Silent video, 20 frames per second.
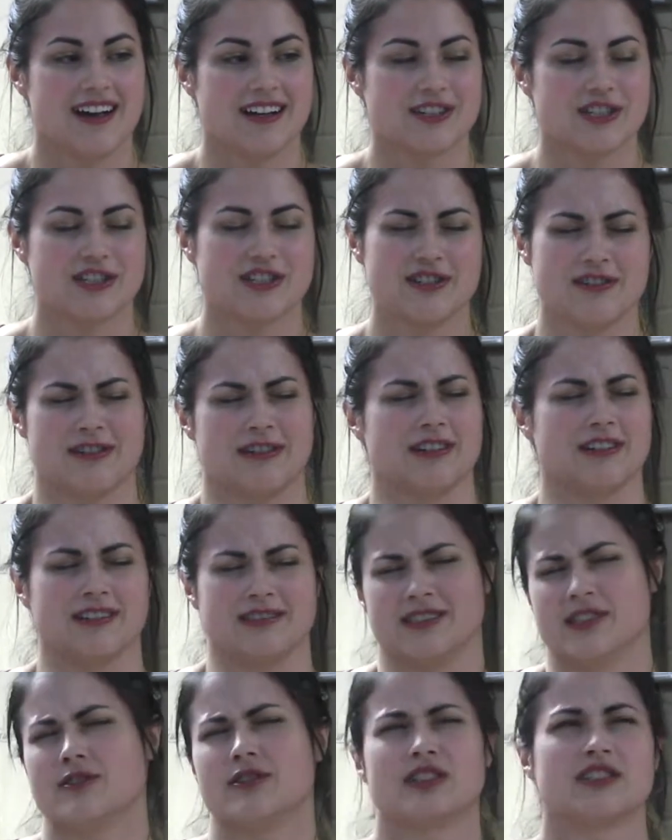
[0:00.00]

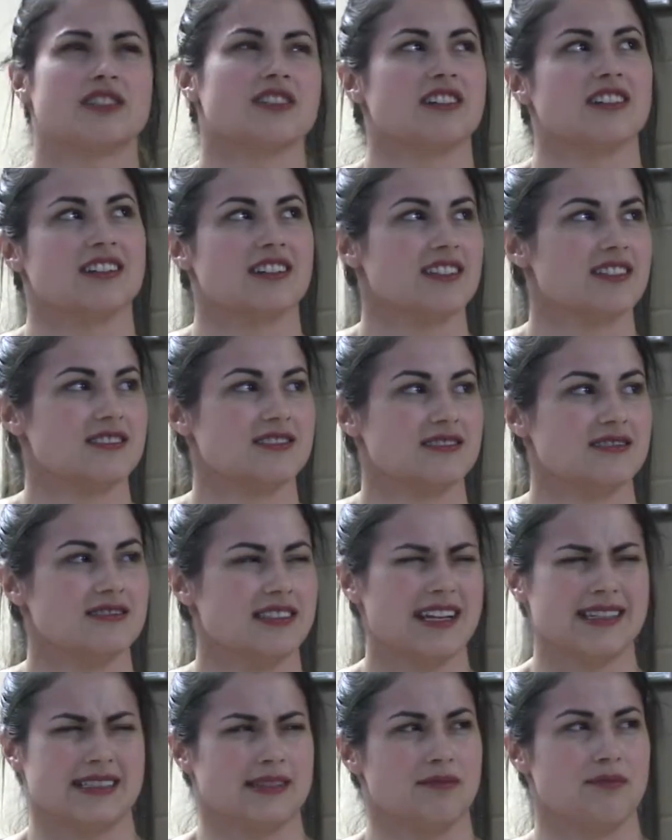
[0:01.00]
sugar, no sugar,
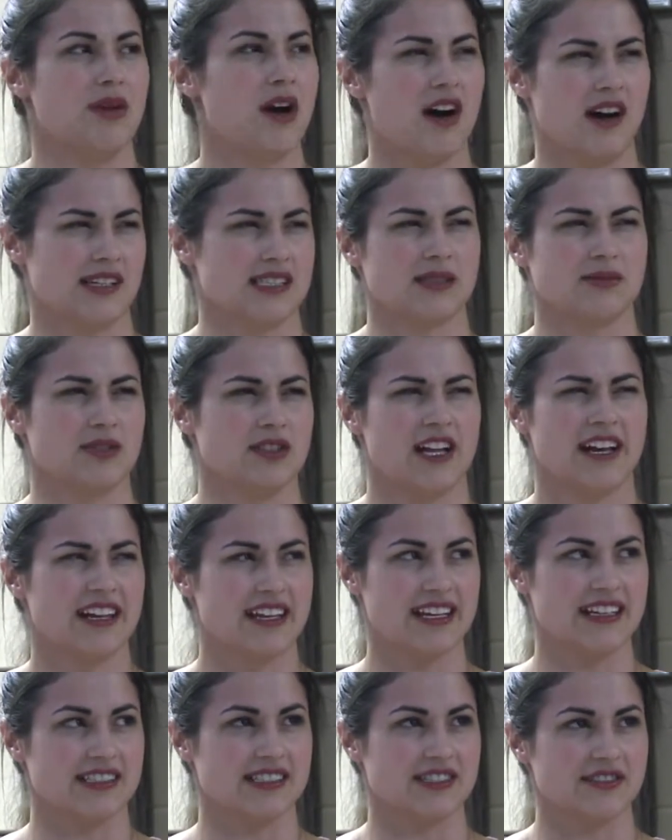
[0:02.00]
that's impossible, I
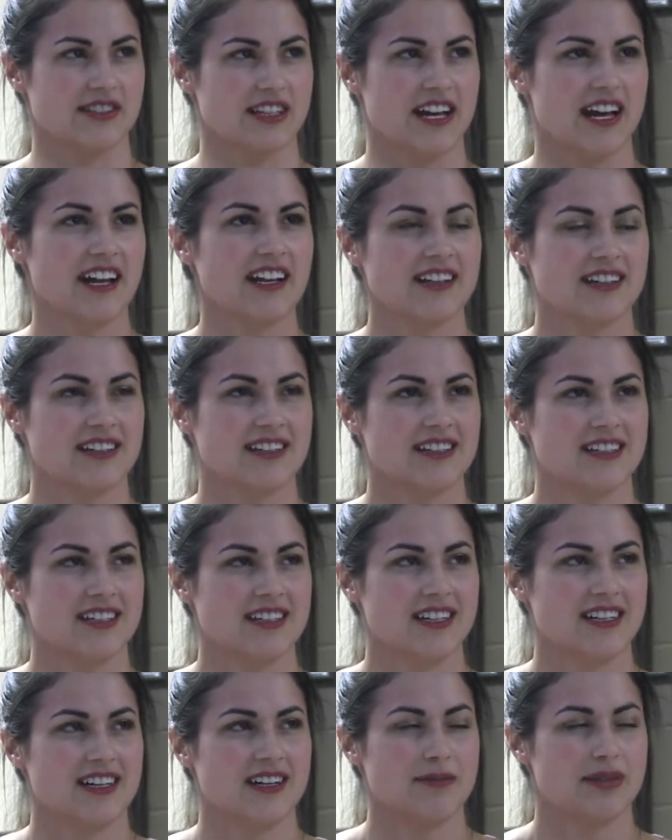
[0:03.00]
can't do that.
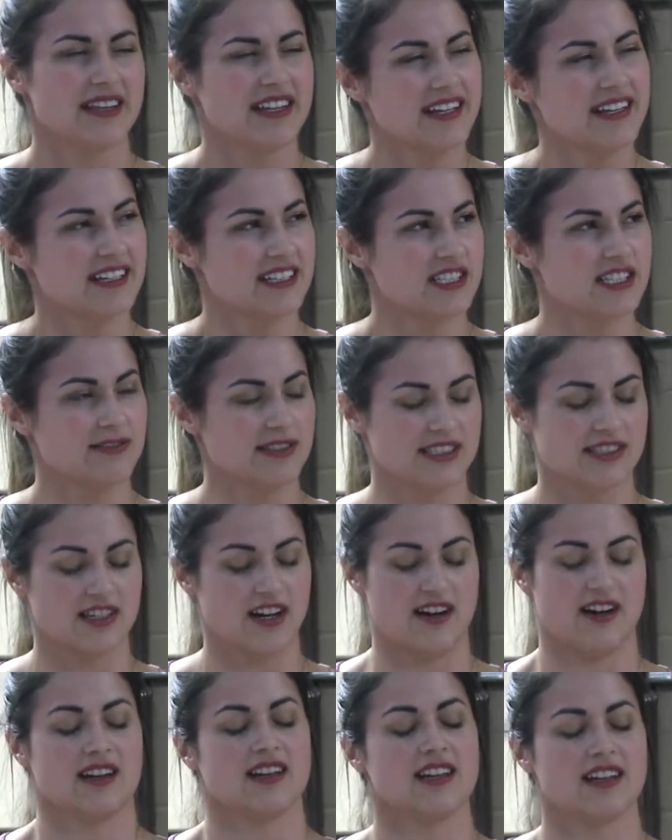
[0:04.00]
But then as she was
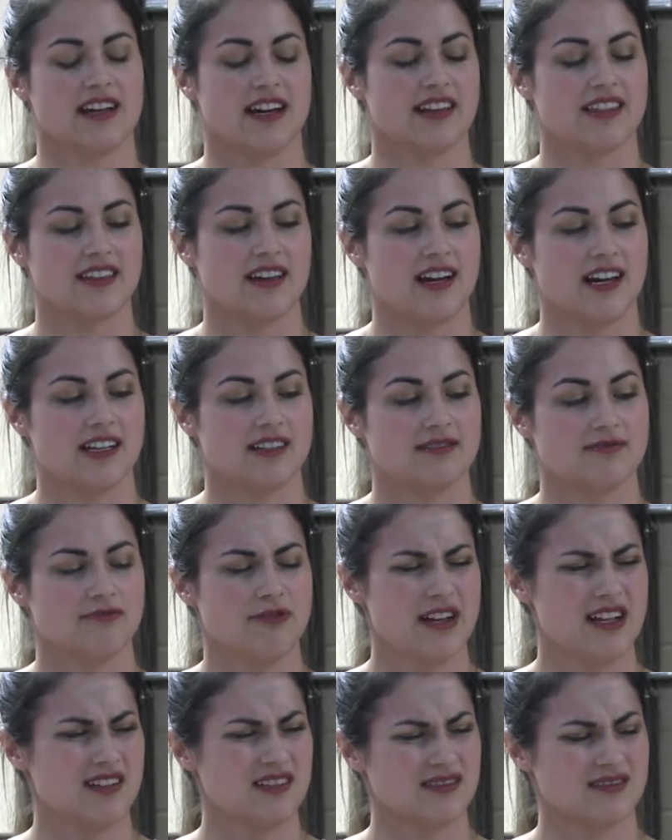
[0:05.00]
talking, I thought,
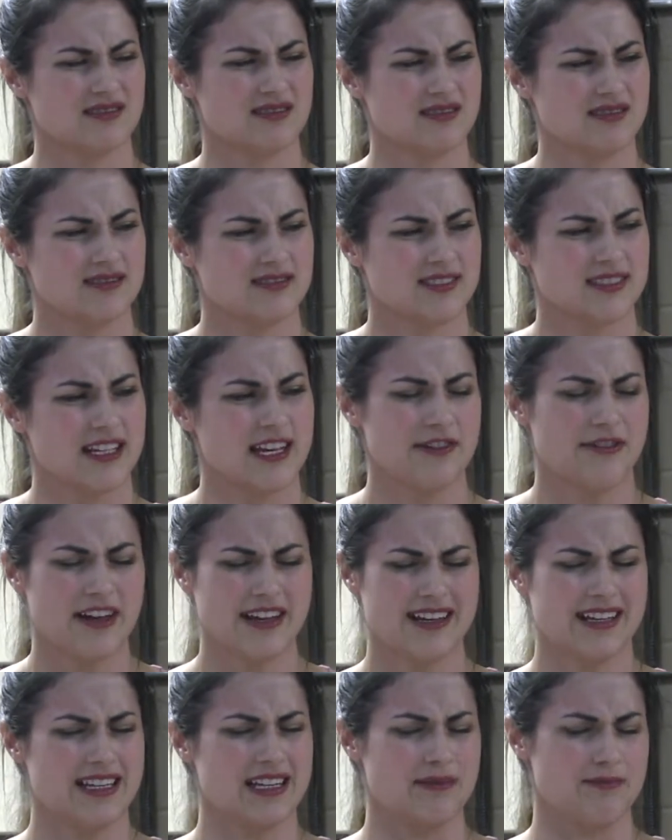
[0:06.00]
well, if
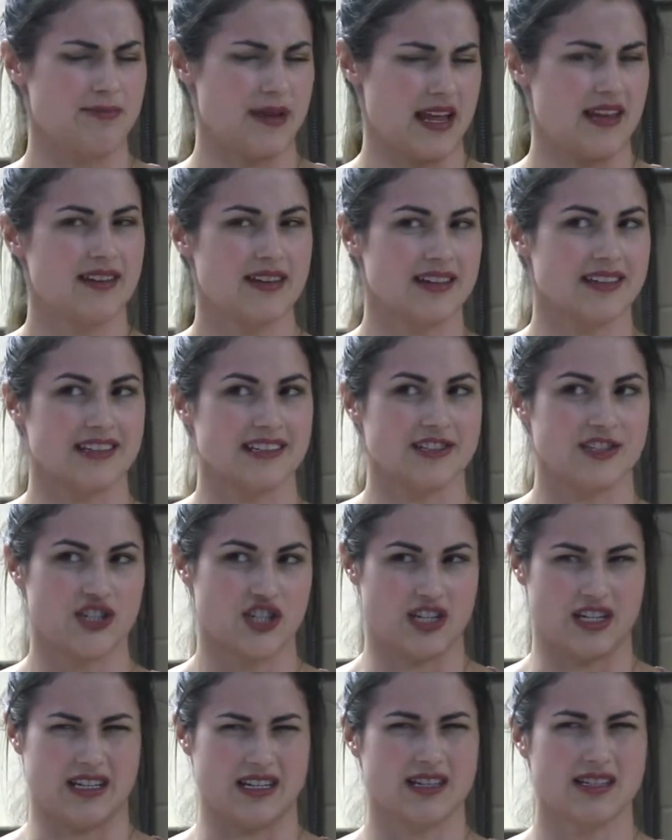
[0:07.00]
I can eat bacon and
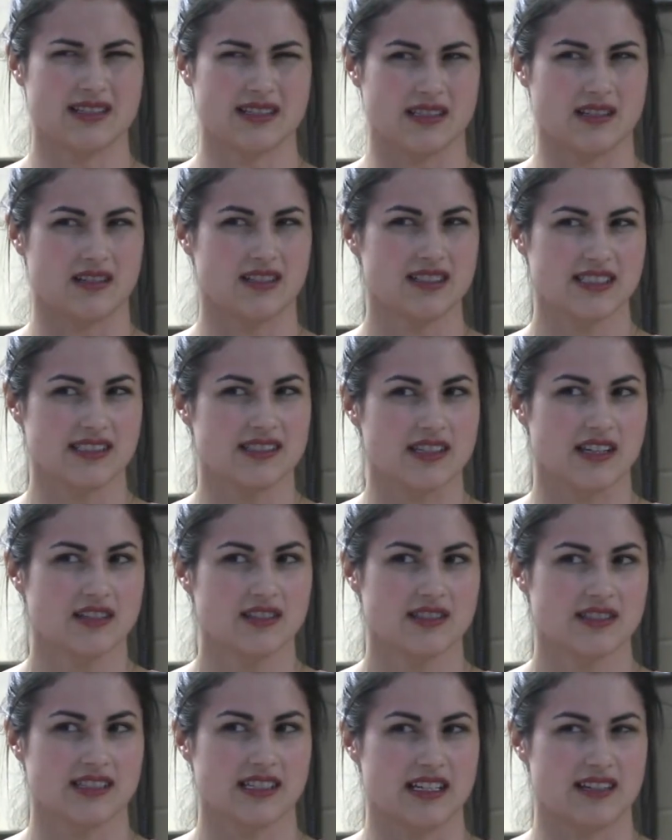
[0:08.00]
cheese and all these
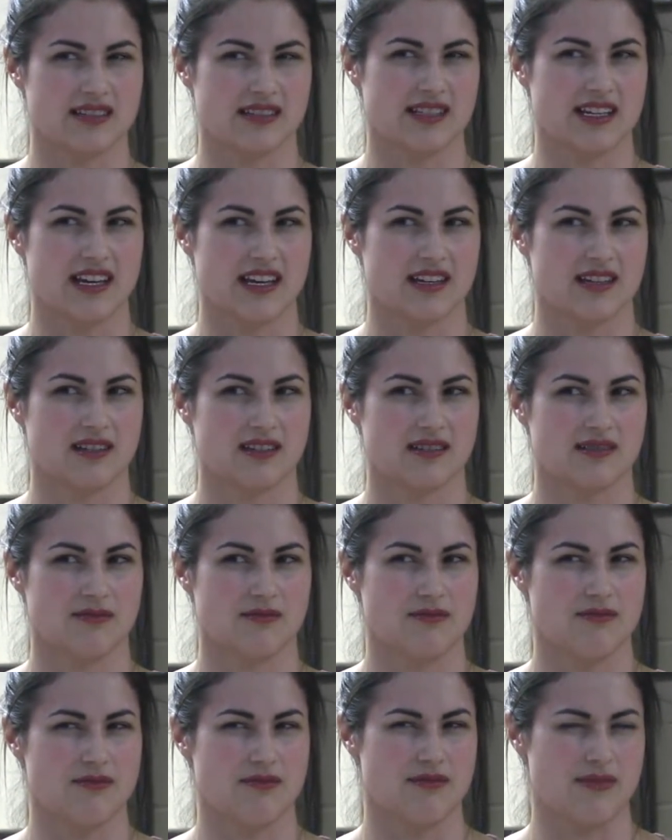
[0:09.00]
other things, like,
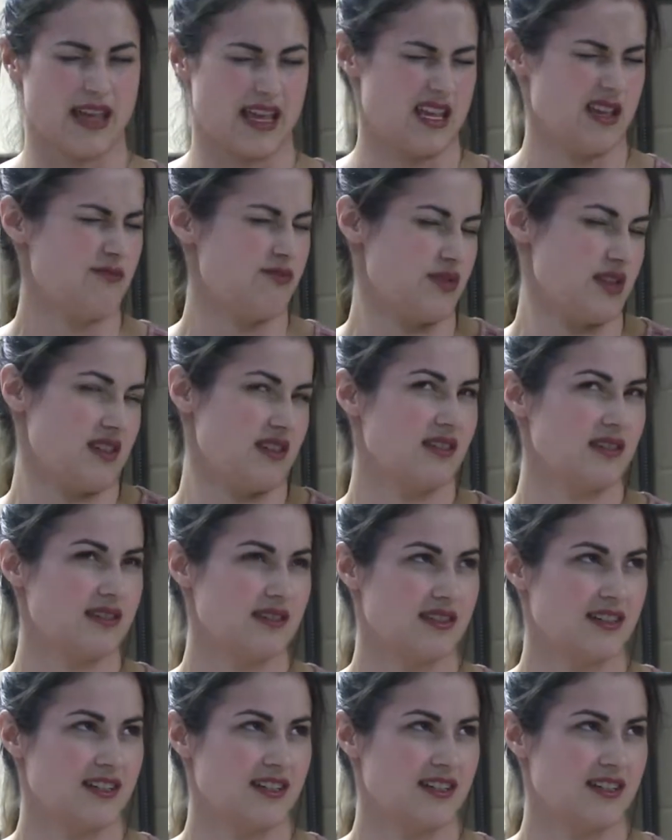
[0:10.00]
maybe.